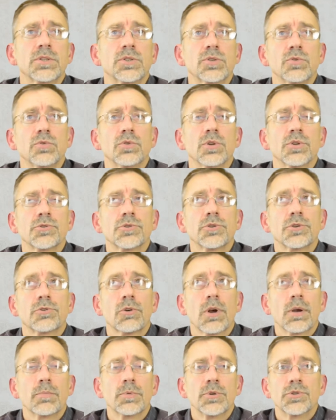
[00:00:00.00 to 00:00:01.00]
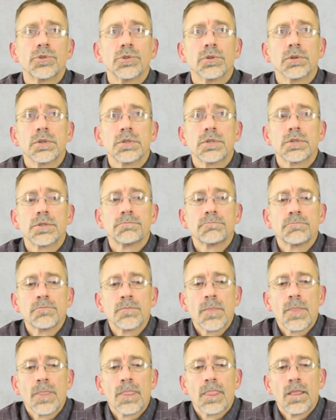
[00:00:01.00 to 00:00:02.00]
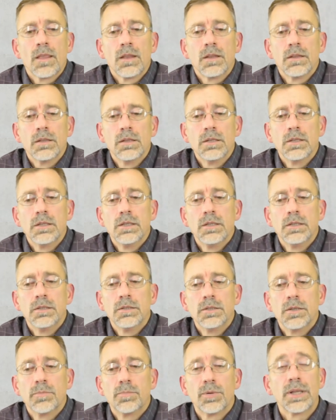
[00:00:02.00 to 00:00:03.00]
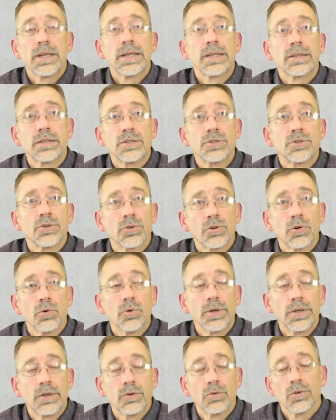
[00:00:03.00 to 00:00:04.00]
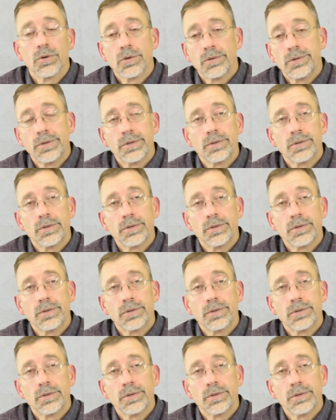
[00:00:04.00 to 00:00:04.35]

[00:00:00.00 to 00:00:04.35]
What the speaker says: to nursery crop insurance, the plant that you're growing, or